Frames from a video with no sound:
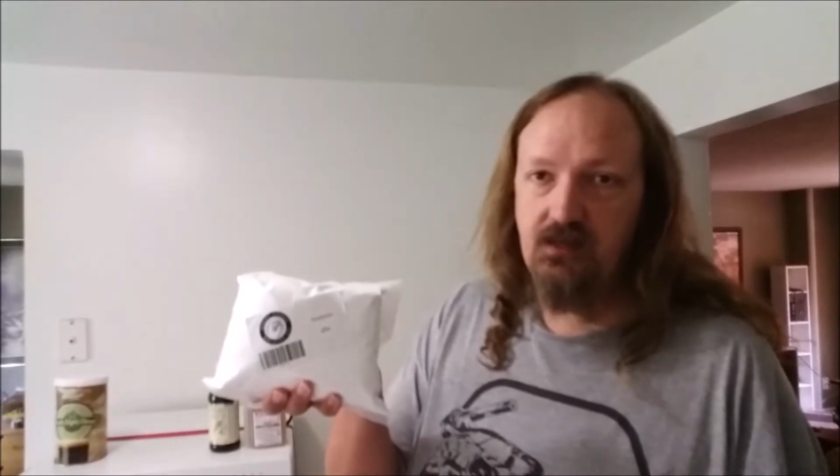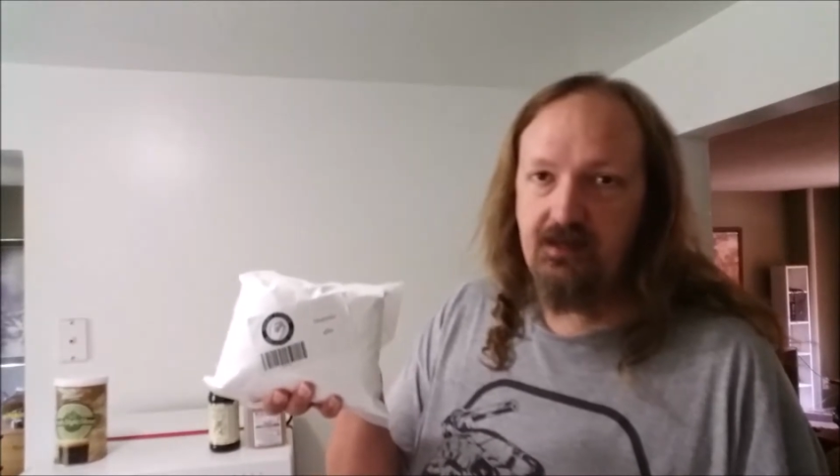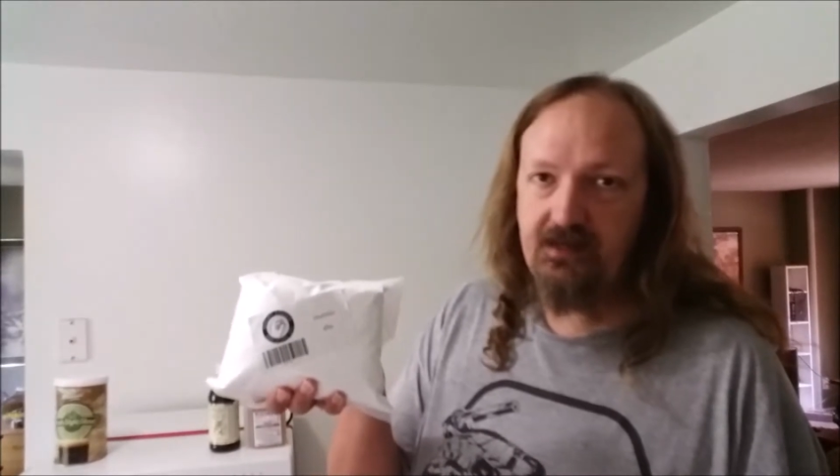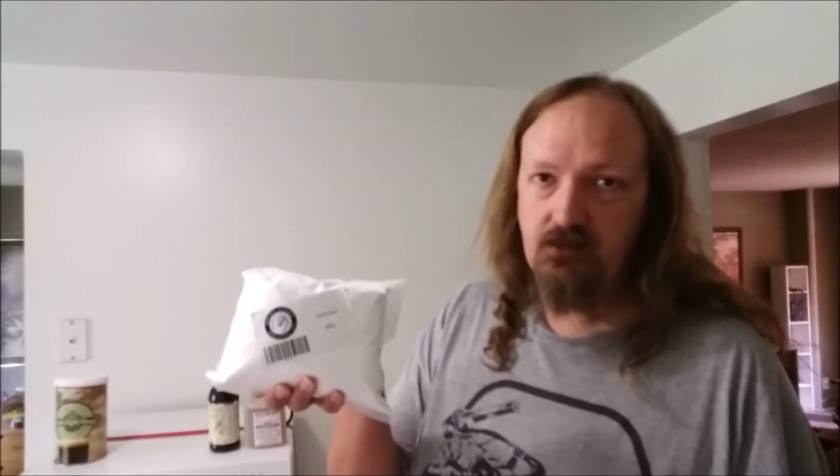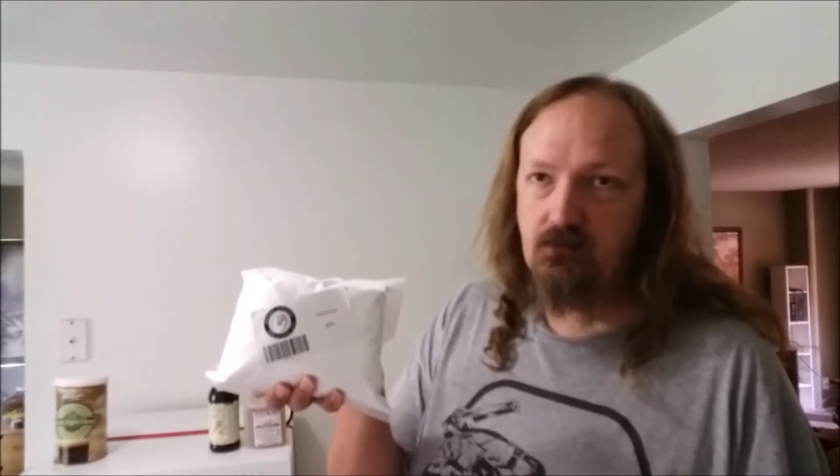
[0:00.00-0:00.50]

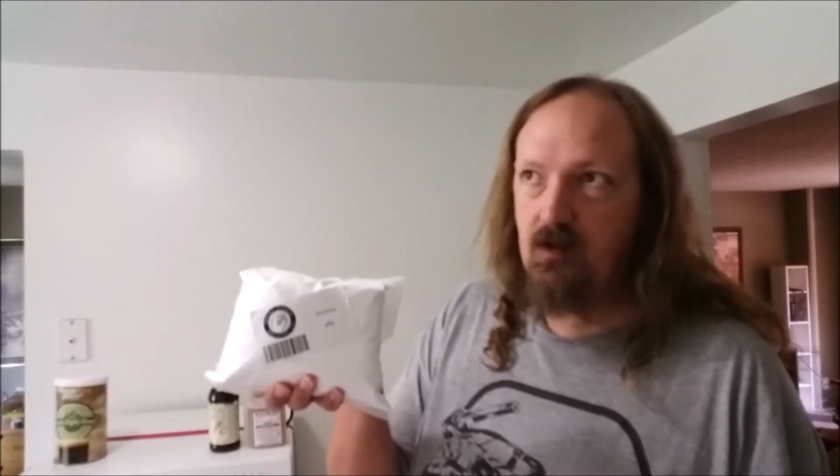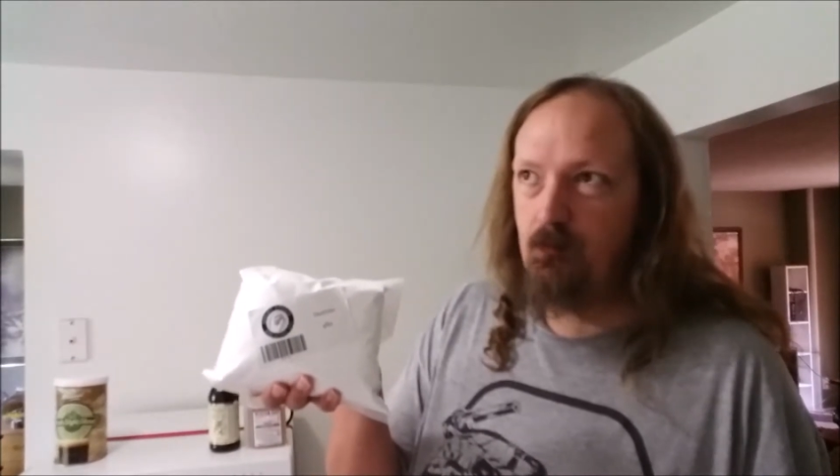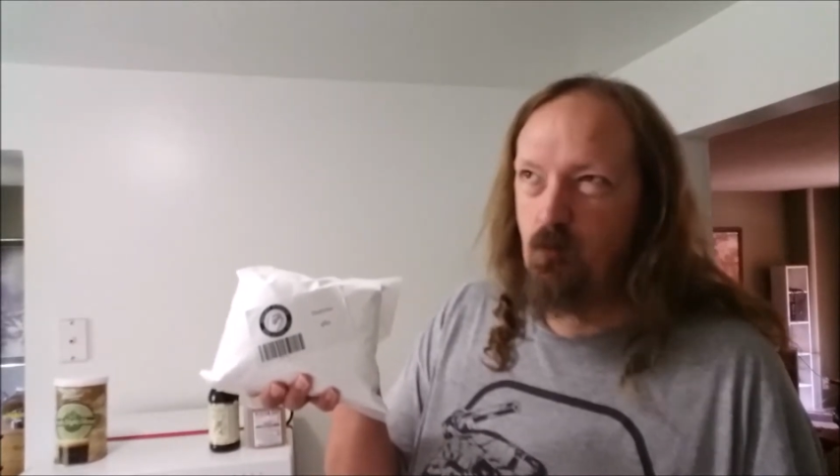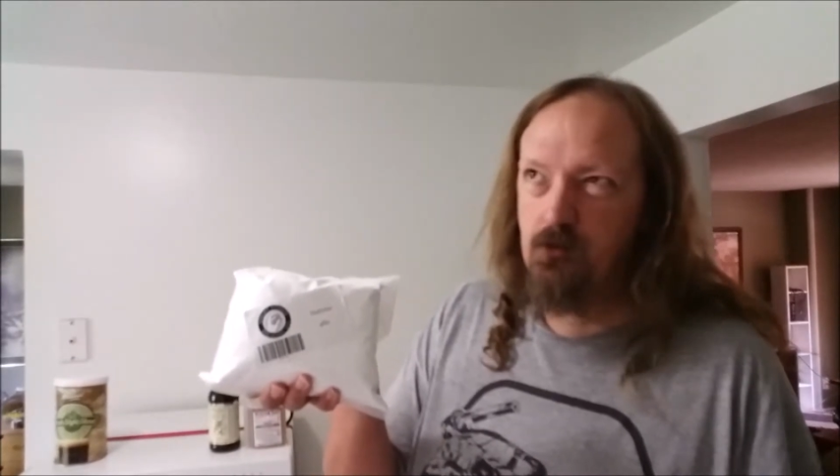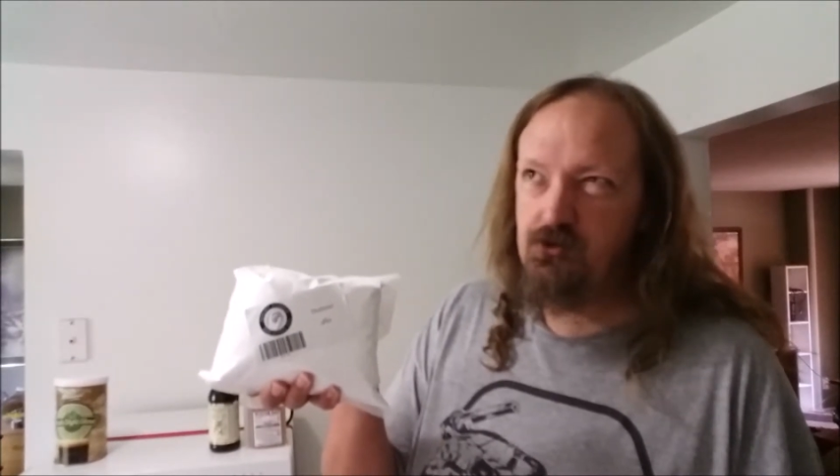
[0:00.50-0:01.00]
a
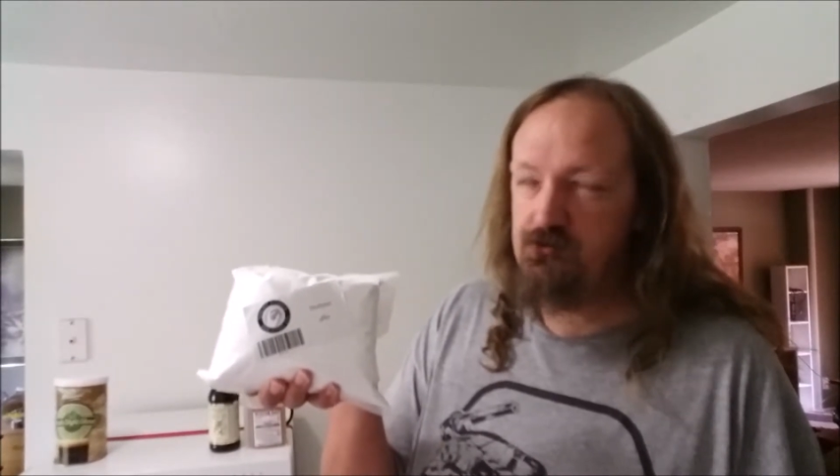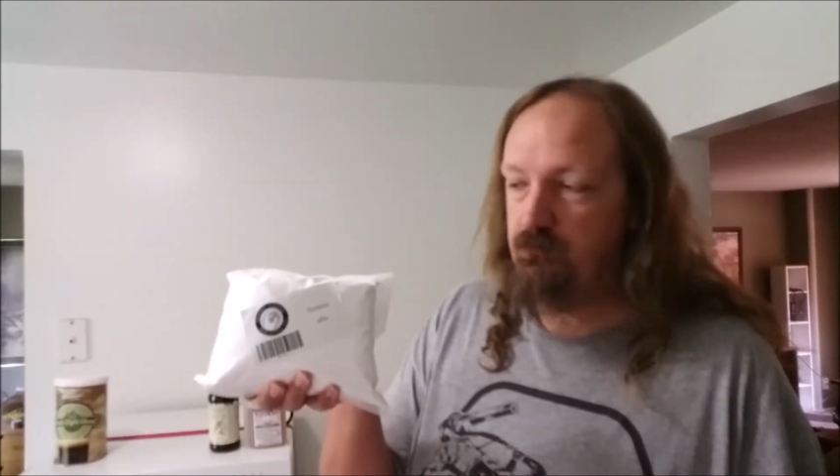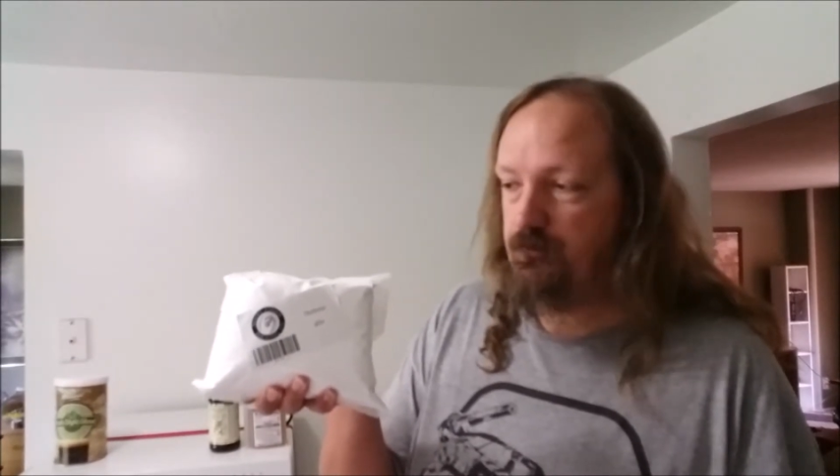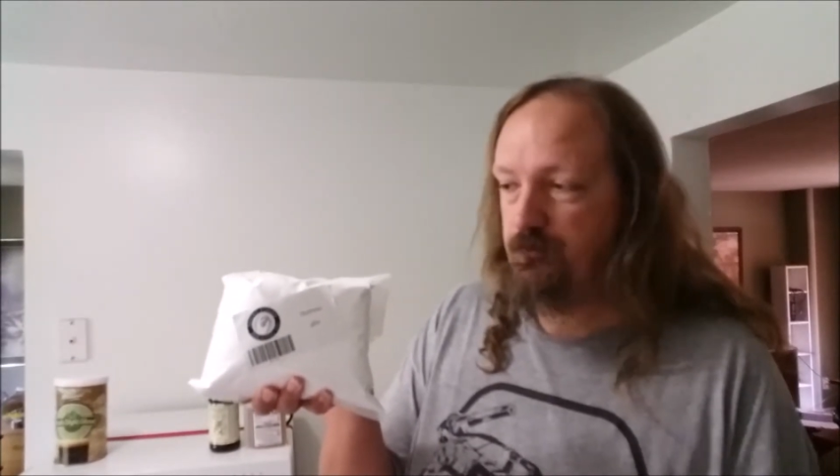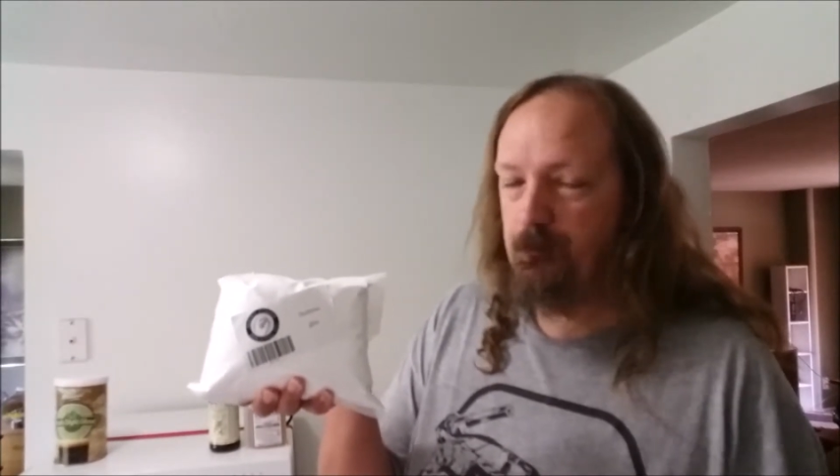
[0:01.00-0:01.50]
kilogram or just
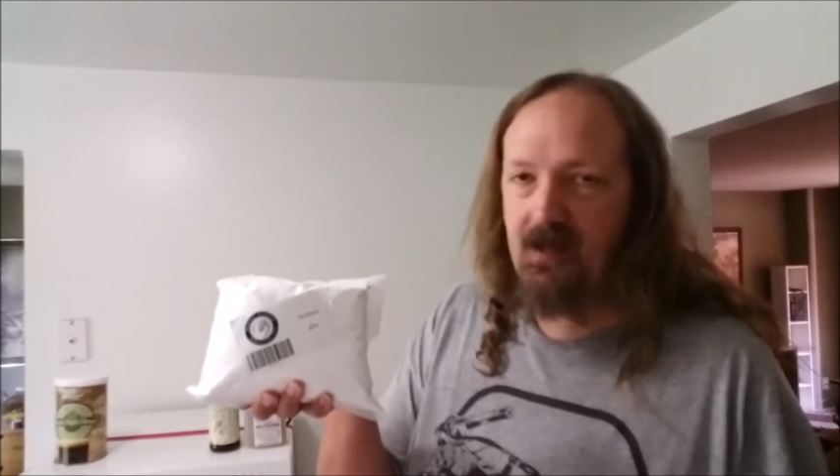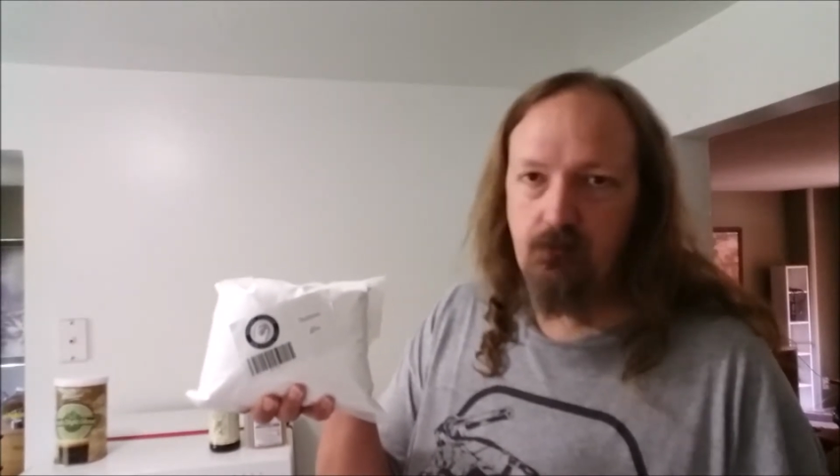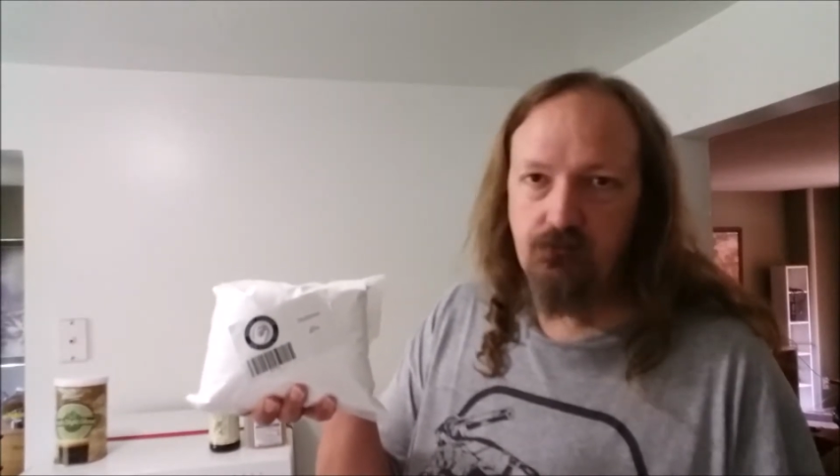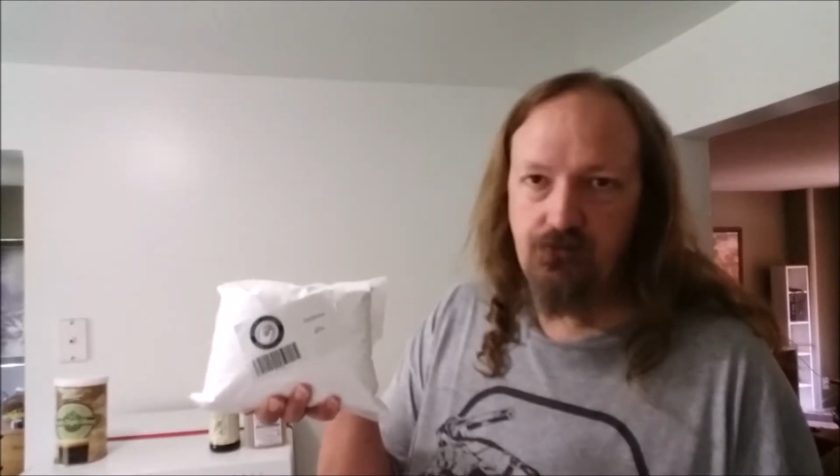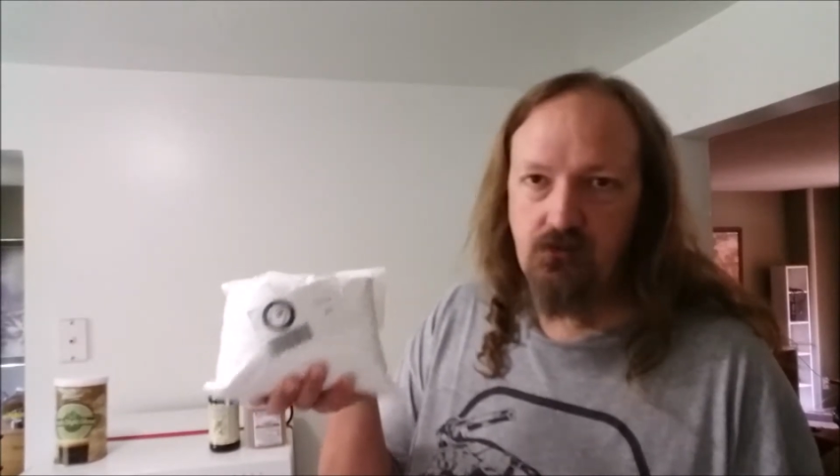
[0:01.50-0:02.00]
over 2
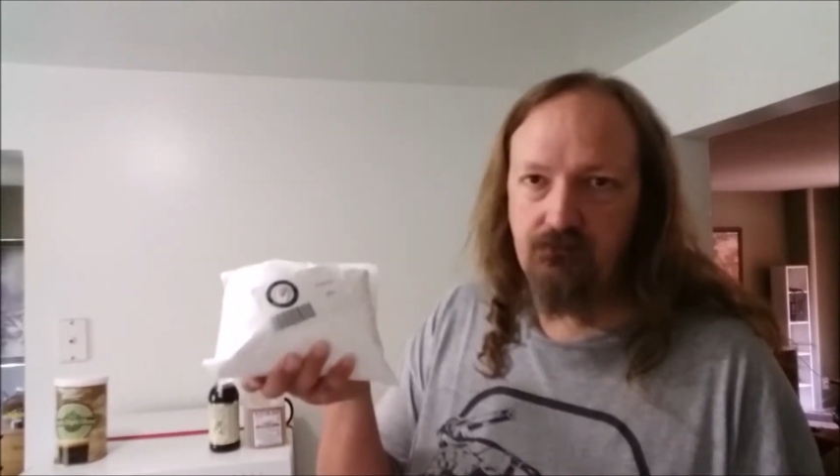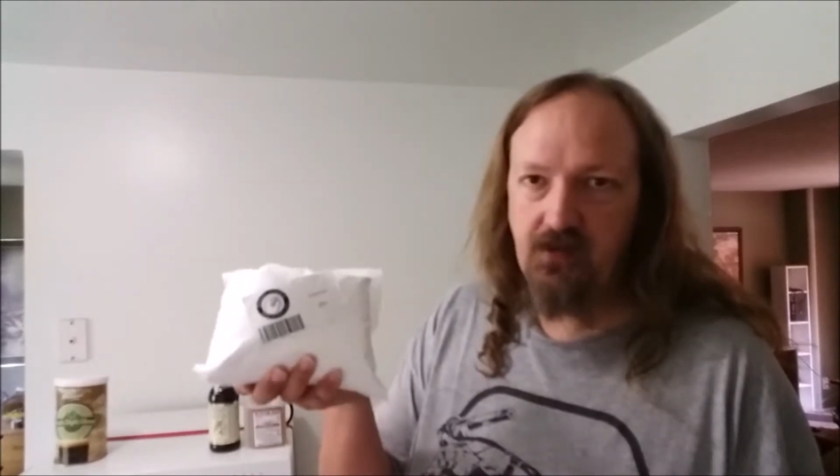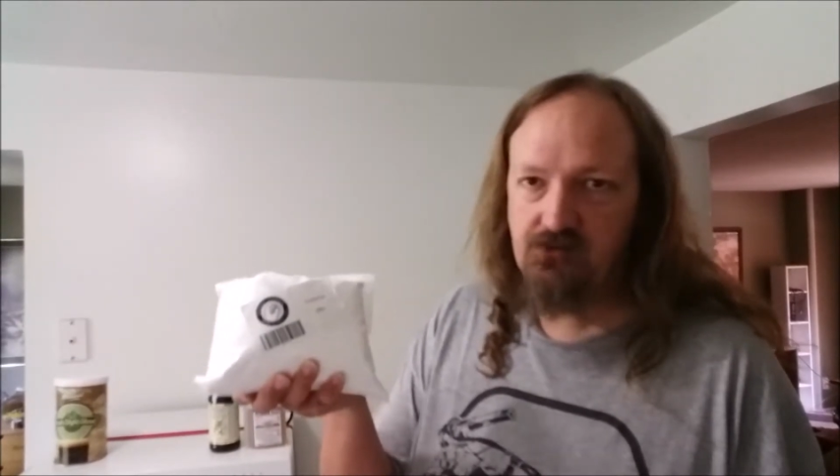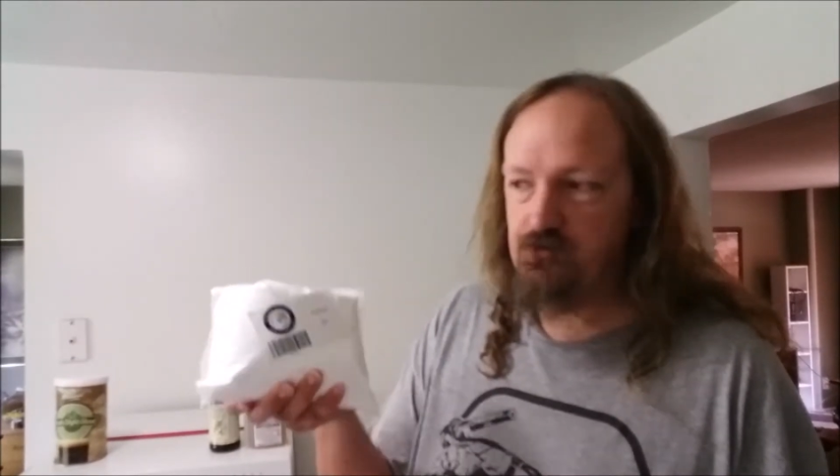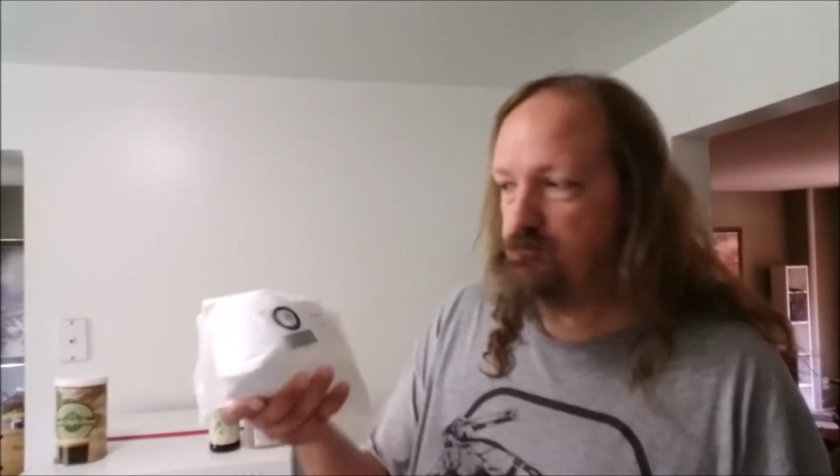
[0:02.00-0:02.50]
pounds of
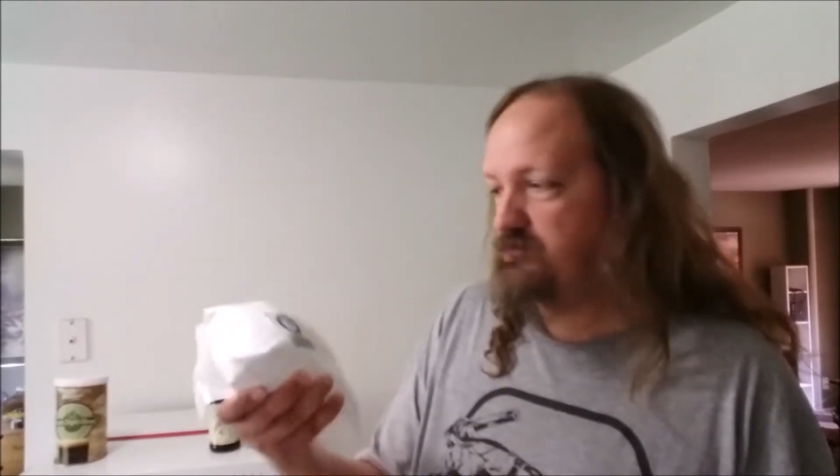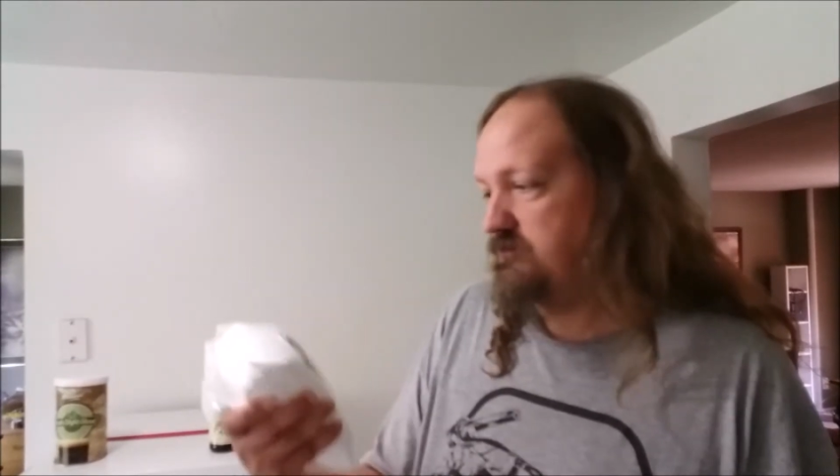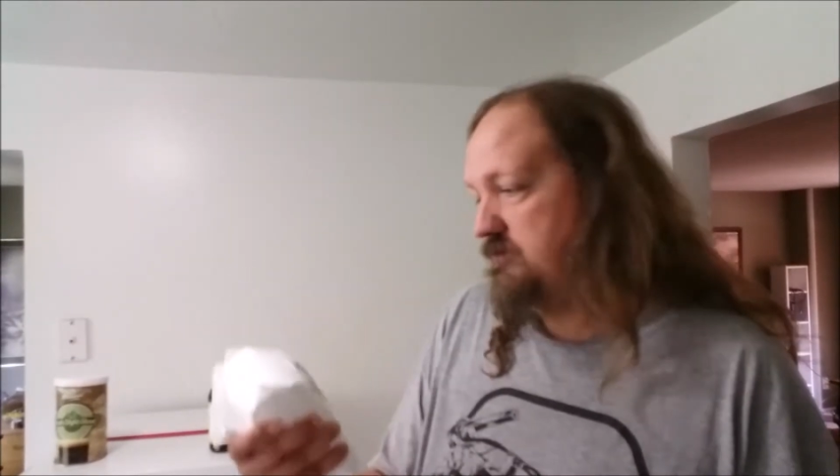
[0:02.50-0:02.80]
dextrose.